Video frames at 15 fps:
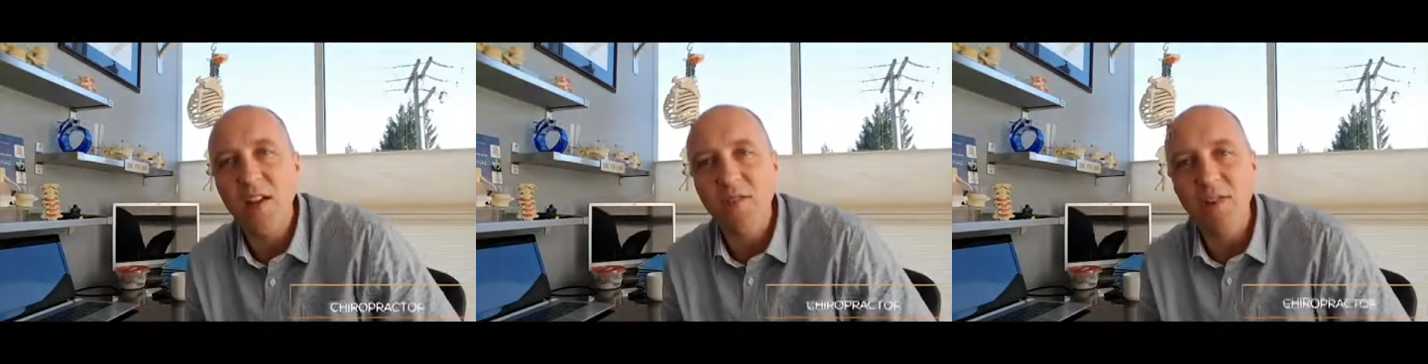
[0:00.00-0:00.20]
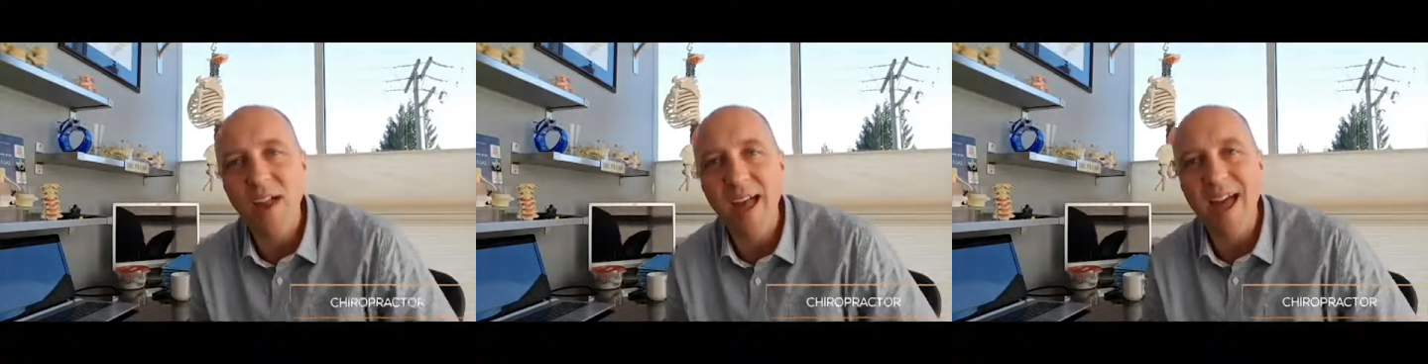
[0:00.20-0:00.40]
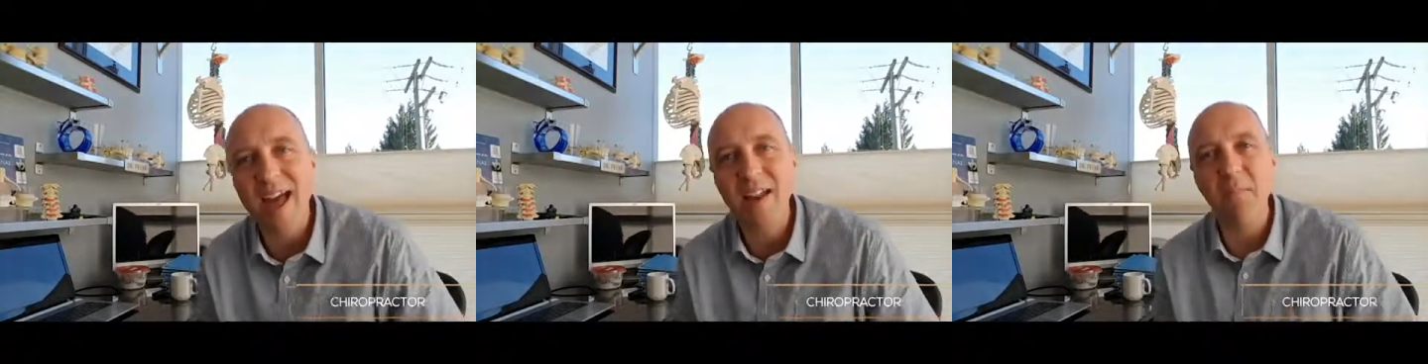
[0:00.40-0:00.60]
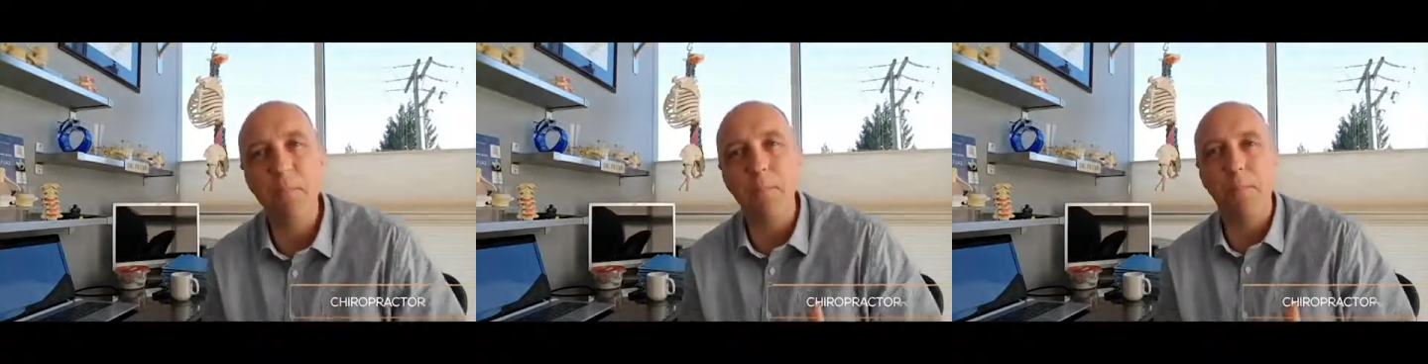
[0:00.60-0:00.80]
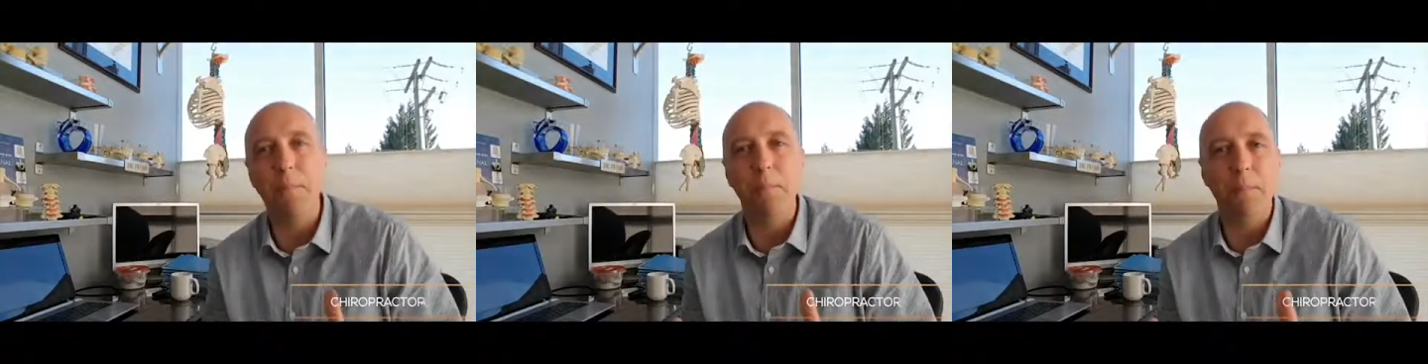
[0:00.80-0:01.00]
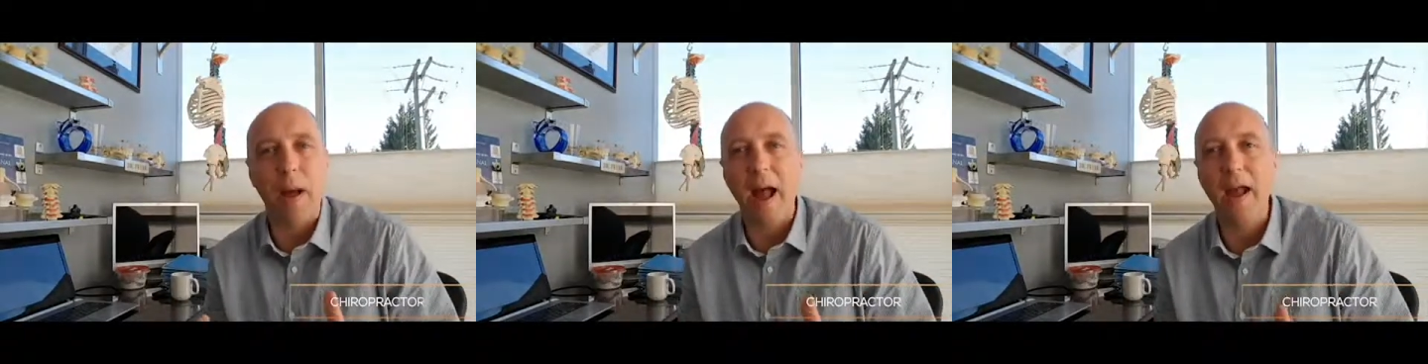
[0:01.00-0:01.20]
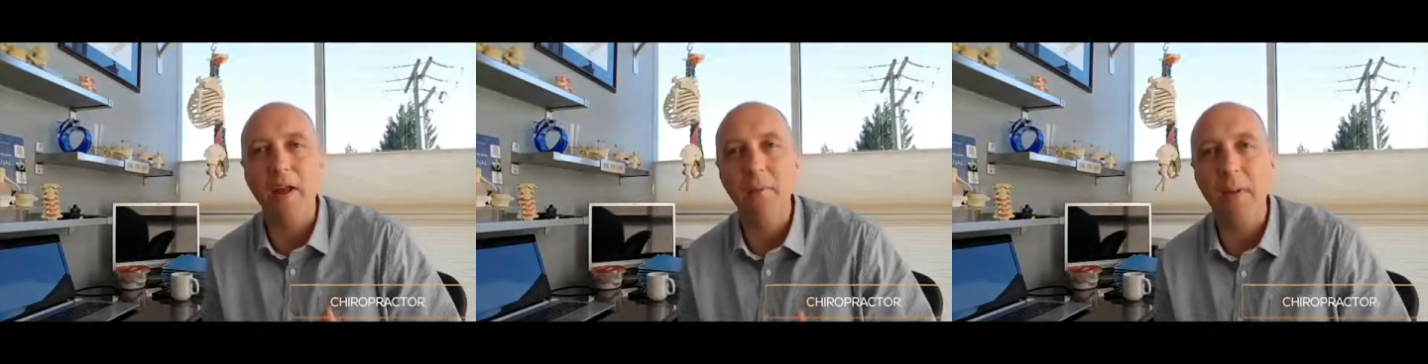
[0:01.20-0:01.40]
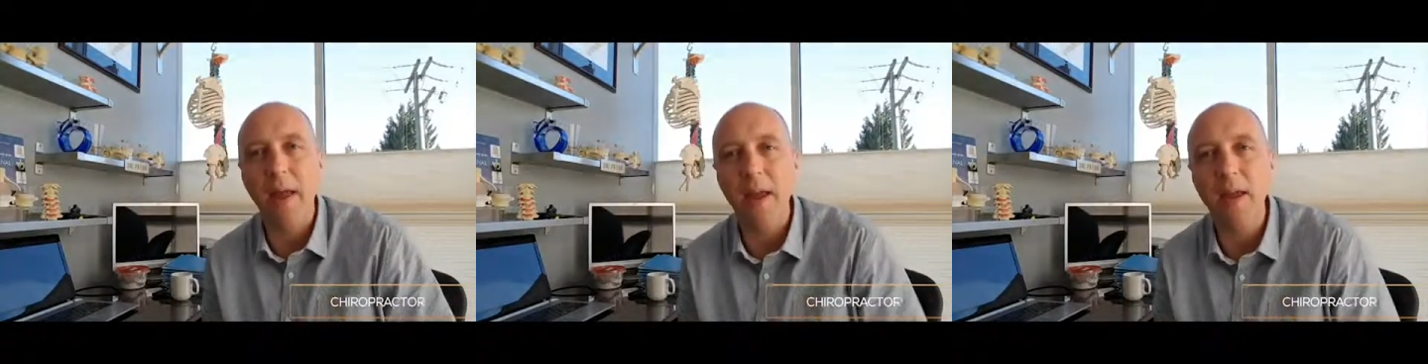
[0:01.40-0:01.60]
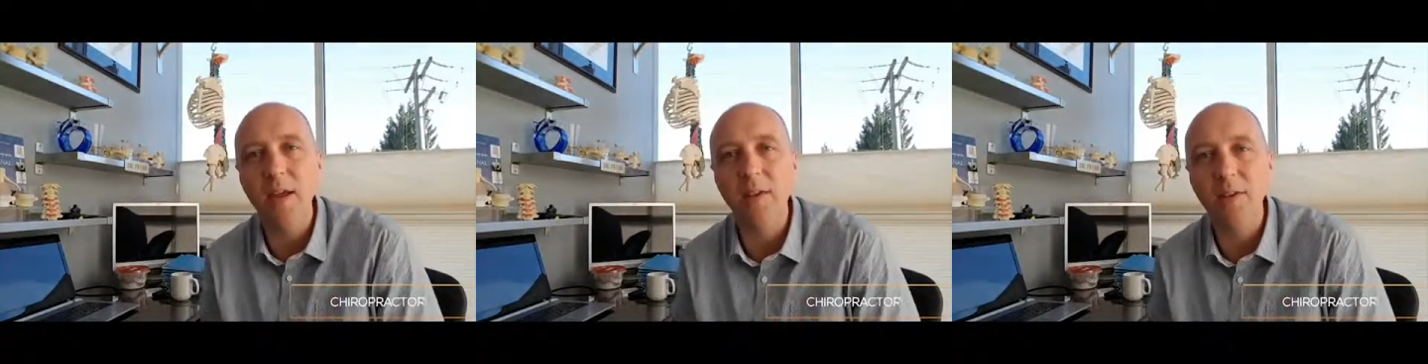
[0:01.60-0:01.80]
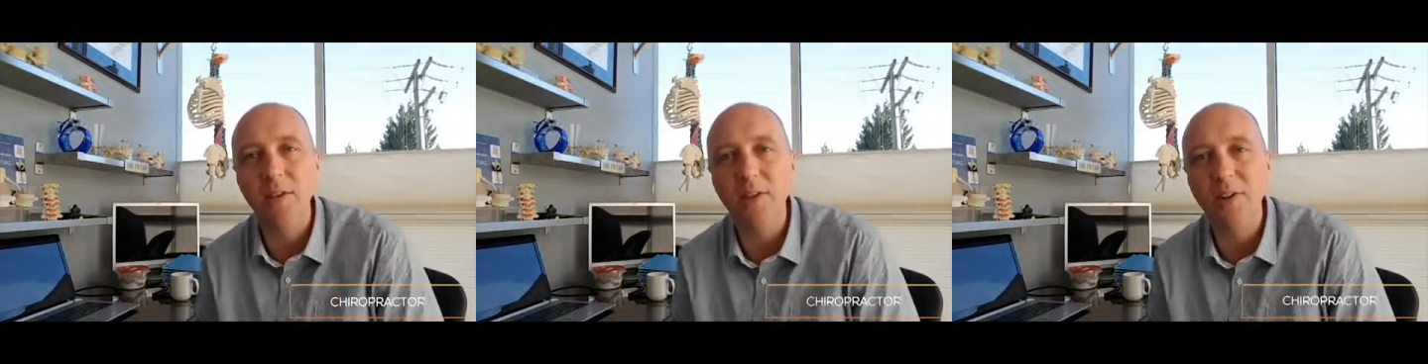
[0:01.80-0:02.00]
you ever had back
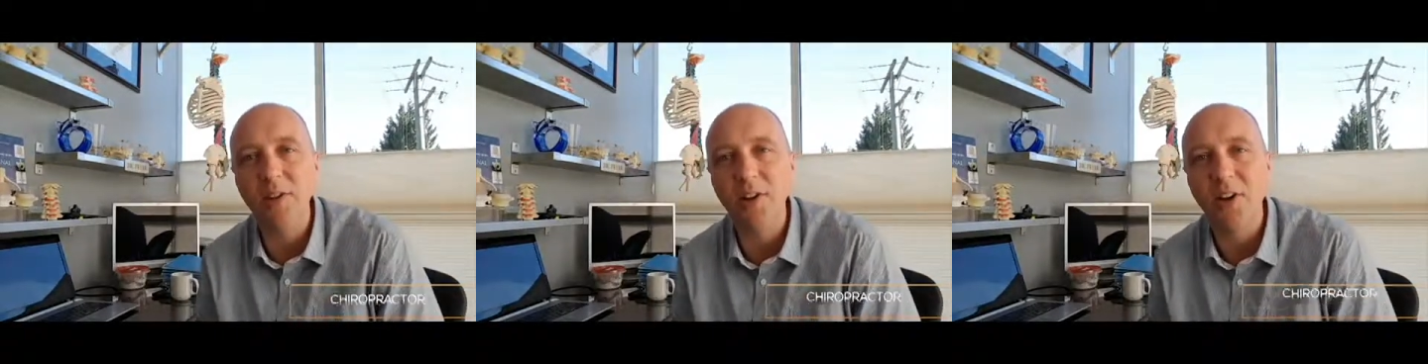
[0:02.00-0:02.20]
pain